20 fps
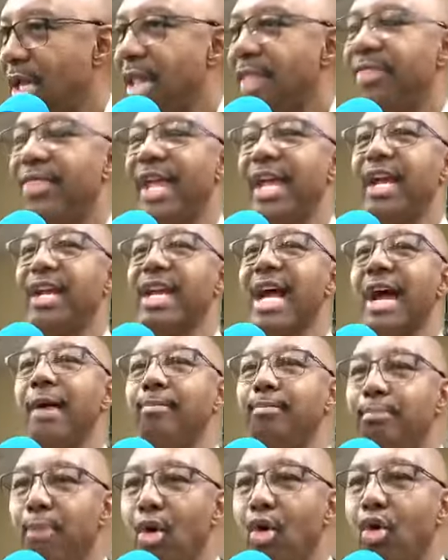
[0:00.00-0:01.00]
They are
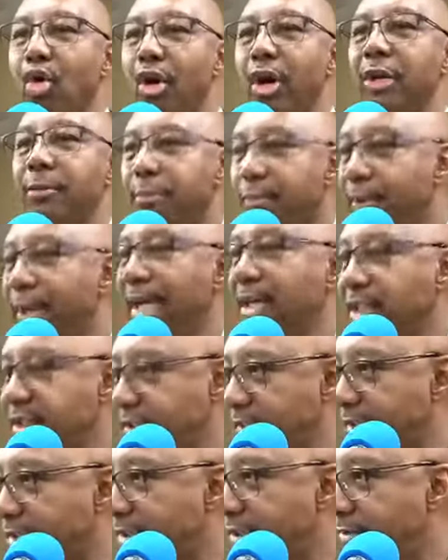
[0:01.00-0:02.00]
not born prejudiced.
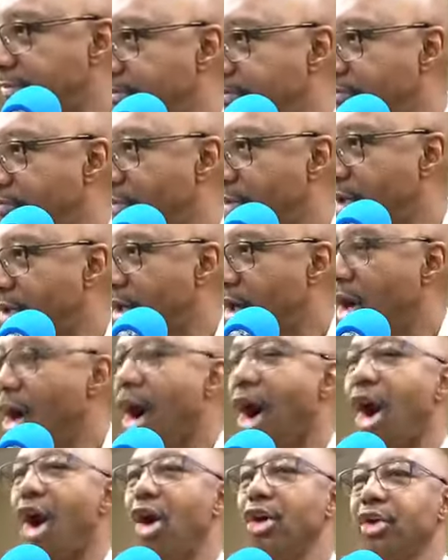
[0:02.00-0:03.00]

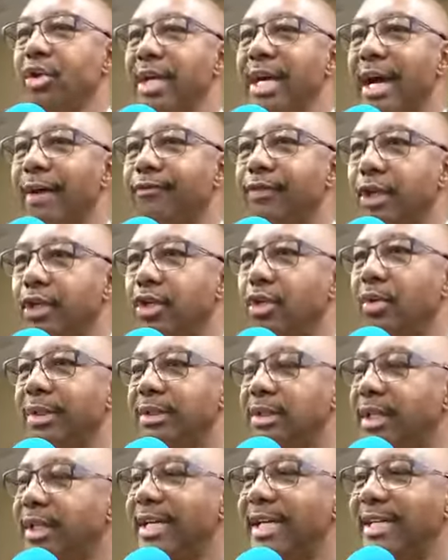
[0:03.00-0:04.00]
All you have to do
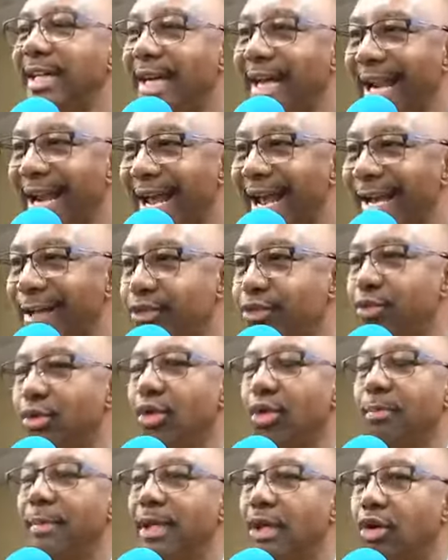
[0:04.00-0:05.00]
is look in the
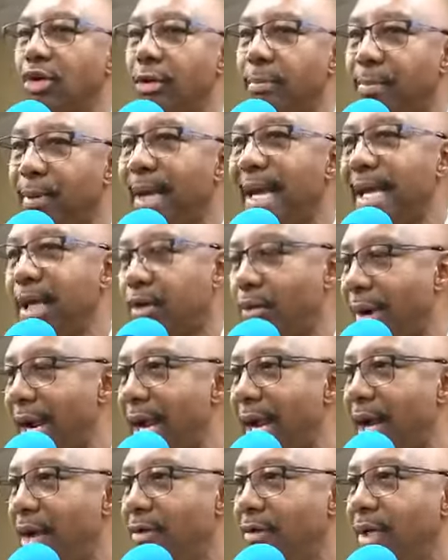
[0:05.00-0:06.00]
classroom and on the
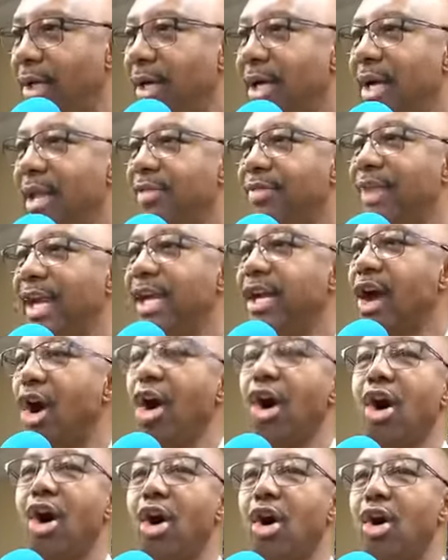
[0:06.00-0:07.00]
playground. They
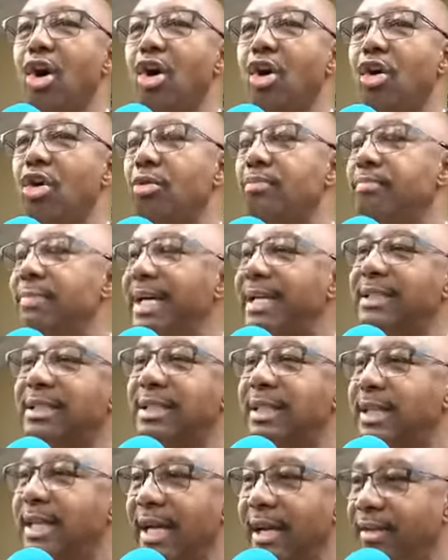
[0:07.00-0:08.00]
all mix
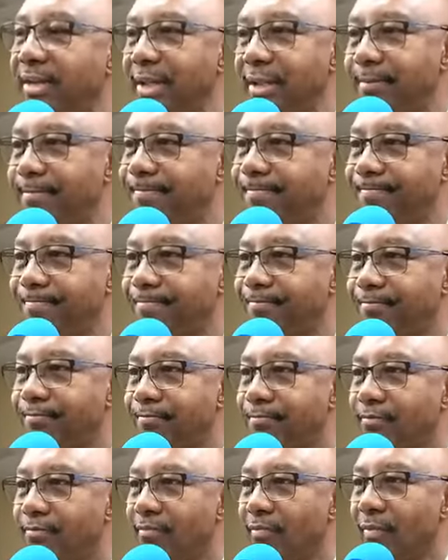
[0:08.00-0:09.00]
together.
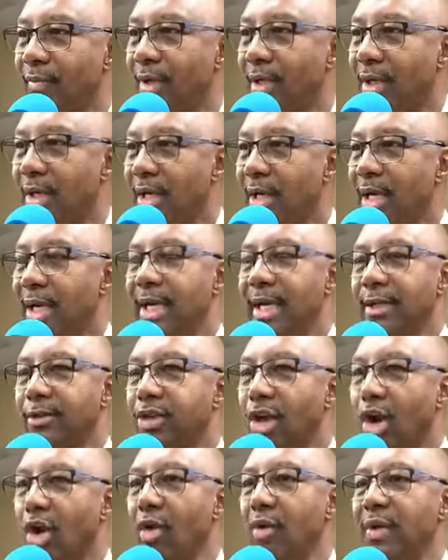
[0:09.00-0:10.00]

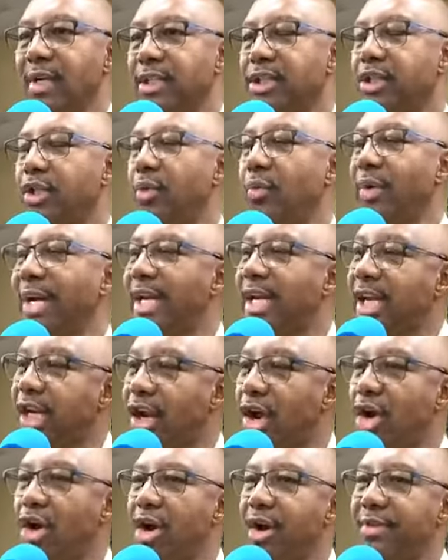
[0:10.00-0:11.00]
It's only till we
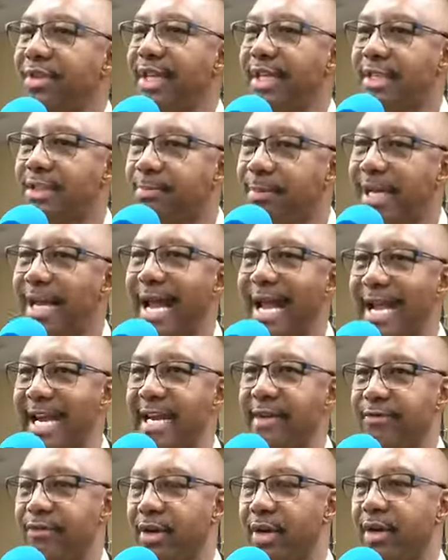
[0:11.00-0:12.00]
learn this
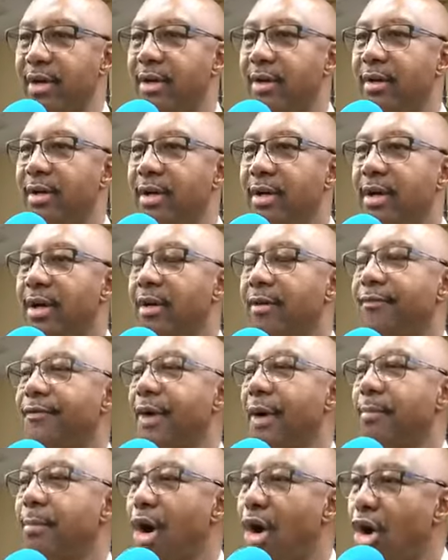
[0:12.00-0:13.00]
behavior
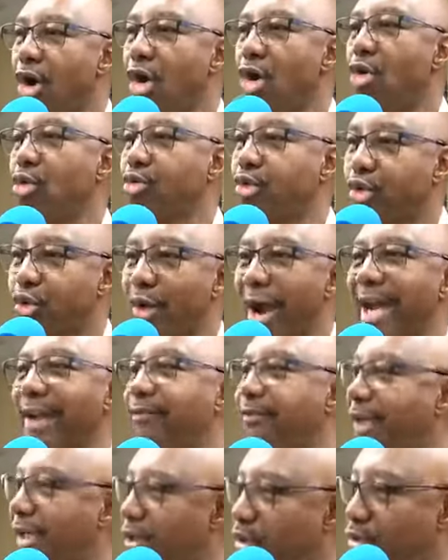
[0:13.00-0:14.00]
from old
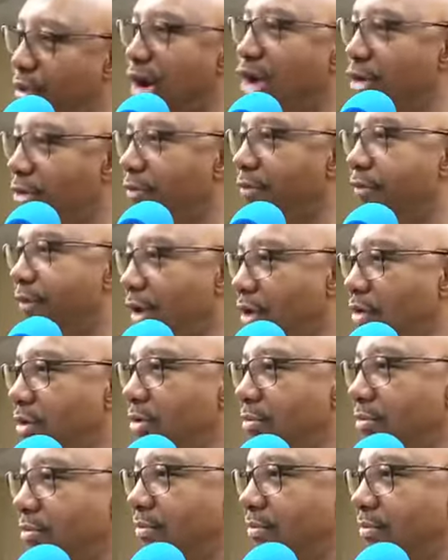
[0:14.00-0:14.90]
trifling grown folk